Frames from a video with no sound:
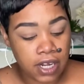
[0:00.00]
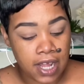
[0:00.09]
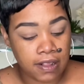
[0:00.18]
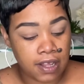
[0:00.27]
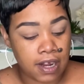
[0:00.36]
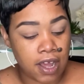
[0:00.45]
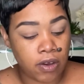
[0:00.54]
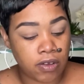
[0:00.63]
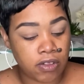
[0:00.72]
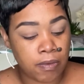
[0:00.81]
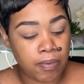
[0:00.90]
And then I
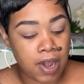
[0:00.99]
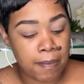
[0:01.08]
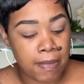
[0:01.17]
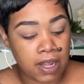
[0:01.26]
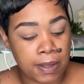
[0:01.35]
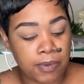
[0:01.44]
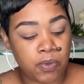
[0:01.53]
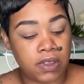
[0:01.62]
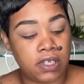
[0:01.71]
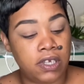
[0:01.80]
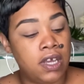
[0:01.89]
also prime my lips with
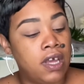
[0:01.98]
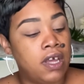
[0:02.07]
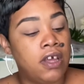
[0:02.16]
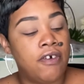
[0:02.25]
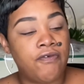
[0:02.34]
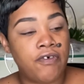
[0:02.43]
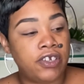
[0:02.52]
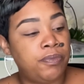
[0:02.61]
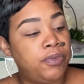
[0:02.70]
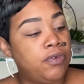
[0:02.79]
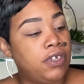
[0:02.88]
the Fresh
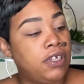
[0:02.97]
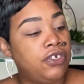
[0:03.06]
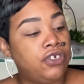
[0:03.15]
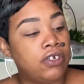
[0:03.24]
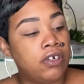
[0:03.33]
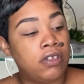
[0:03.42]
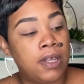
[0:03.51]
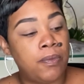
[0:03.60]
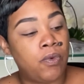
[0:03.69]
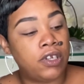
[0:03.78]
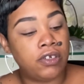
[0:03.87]
Beauty Sugar Lip
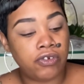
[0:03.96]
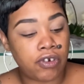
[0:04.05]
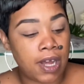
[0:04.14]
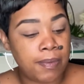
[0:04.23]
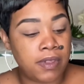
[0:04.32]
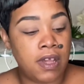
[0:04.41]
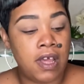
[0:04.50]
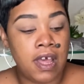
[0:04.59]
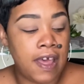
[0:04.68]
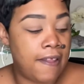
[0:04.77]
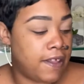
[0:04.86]
Wonder Drops,
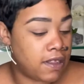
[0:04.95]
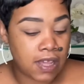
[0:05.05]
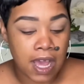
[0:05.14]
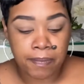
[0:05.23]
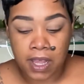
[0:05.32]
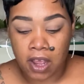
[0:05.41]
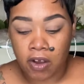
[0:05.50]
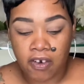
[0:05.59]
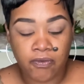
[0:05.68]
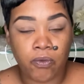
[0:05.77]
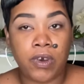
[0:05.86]
and then top that
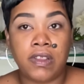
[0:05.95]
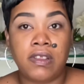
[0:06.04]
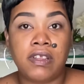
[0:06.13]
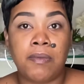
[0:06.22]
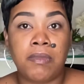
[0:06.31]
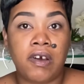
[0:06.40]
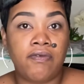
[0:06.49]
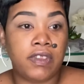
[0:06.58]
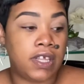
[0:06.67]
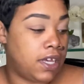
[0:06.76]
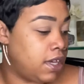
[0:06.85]
off with some of
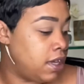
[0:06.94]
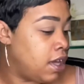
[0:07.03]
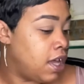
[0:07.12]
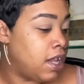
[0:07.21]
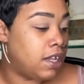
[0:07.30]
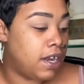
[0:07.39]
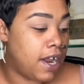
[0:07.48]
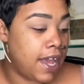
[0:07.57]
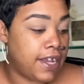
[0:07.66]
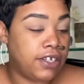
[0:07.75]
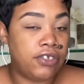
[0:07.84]
the
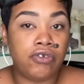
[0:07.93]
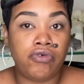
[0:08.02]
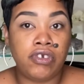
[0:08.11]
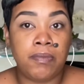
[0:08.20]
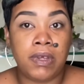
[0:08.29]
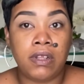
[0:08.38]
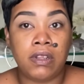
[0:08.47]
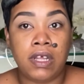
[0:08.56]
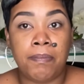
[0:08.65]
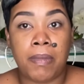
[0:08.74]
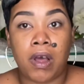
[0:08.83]
Laneige Treatment
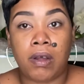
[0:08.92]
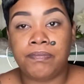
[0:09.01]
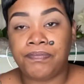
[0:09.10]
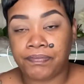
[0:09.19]
Lip Balm.